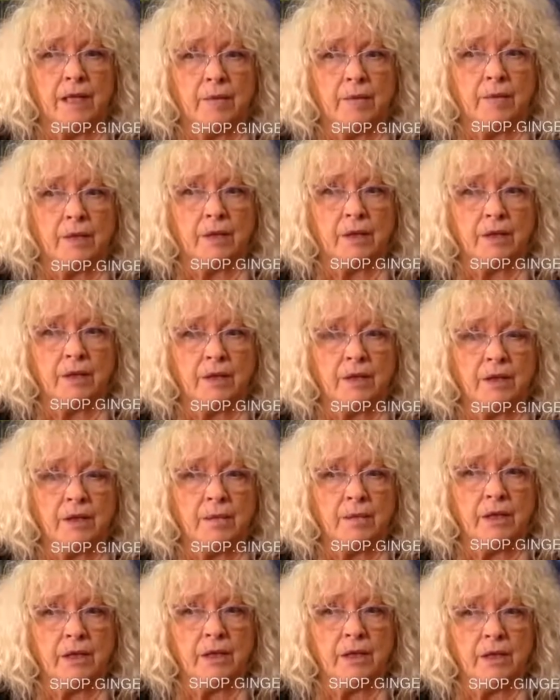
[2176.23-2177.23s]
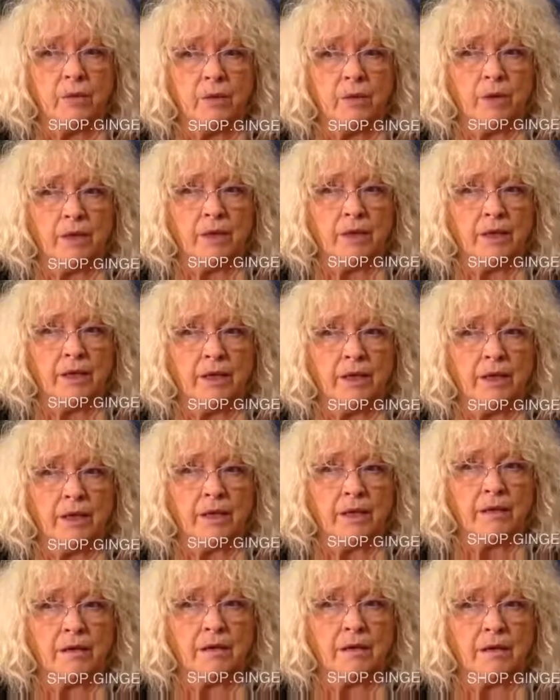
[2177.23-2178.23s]
Because somewhere in
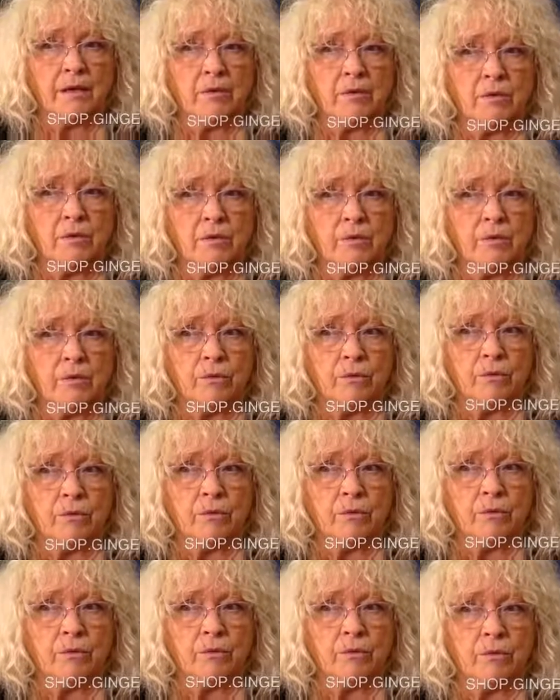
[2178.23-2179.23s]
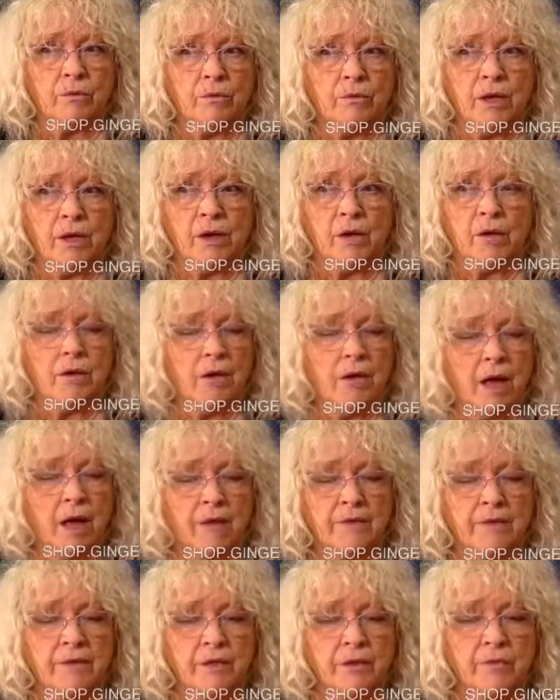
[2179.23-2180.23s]
there, we all
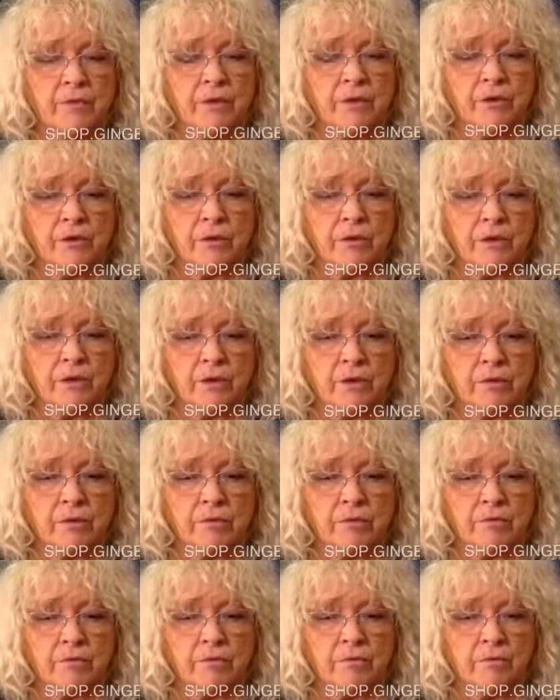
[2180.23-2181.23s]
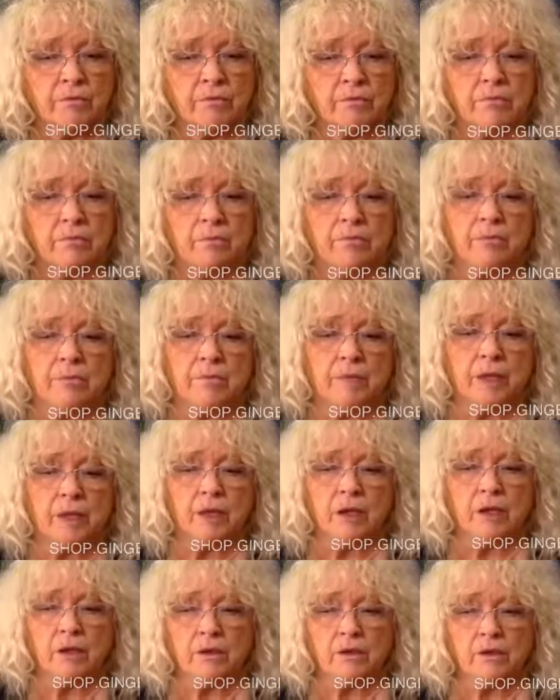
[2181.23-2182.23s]
have a dimmer switch.
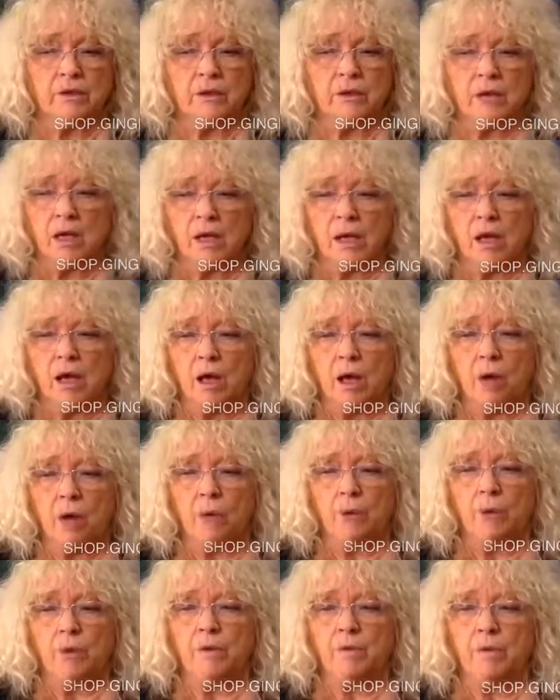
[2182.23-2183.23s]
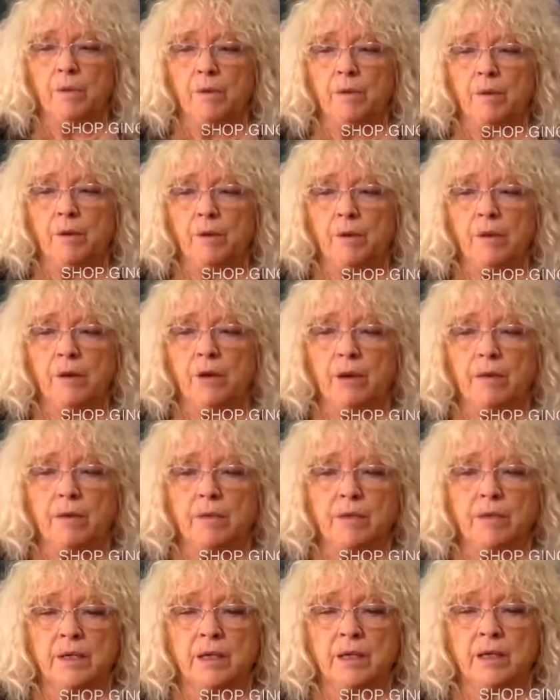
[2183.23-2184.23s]
Because we've been
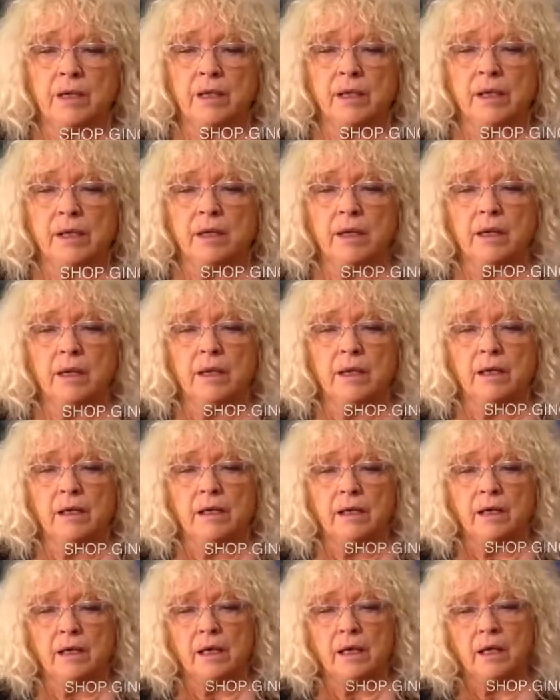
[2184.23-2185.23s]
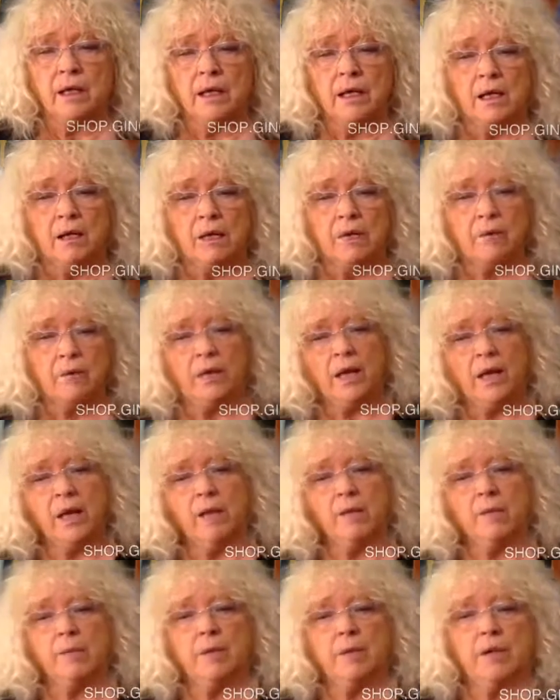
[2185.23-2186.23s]
programmed to think that we
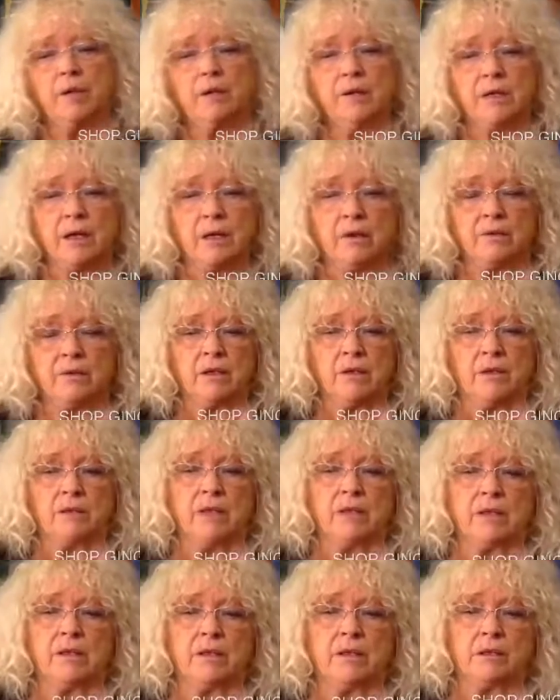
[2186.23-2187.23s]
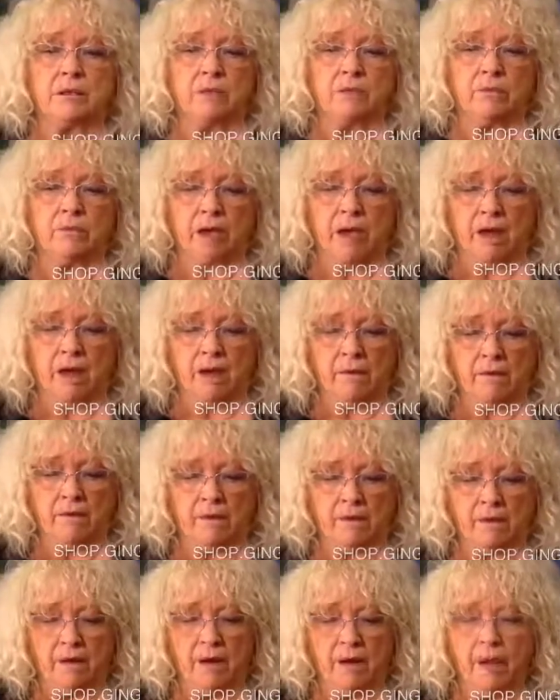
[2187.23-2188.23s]
can't be ourselves unless we have
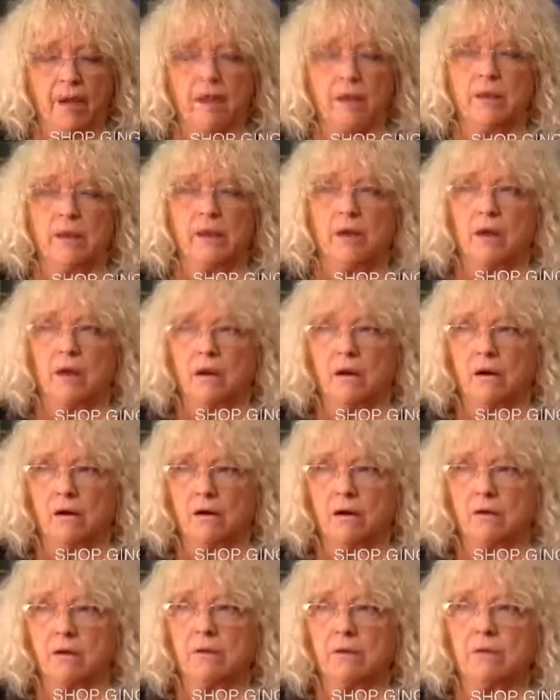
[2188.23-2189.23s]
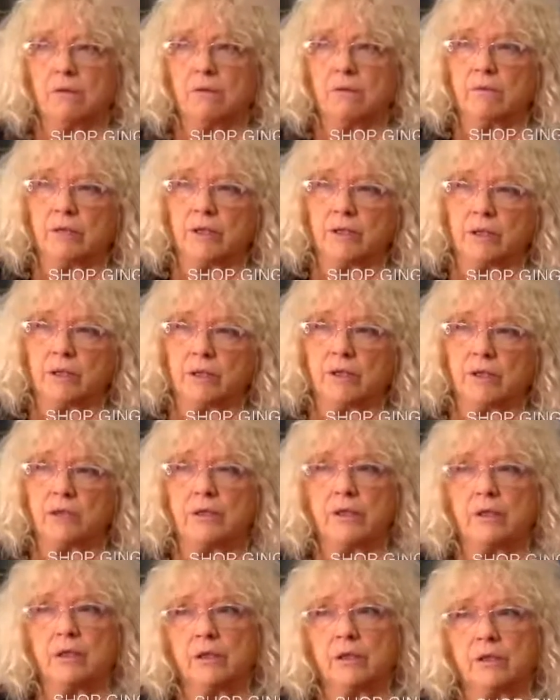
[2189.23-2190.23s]
the car, the
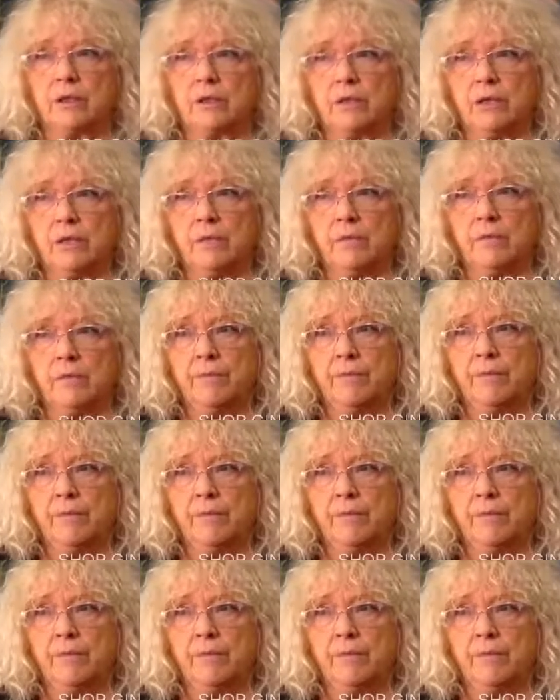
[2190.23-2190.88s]
riches, the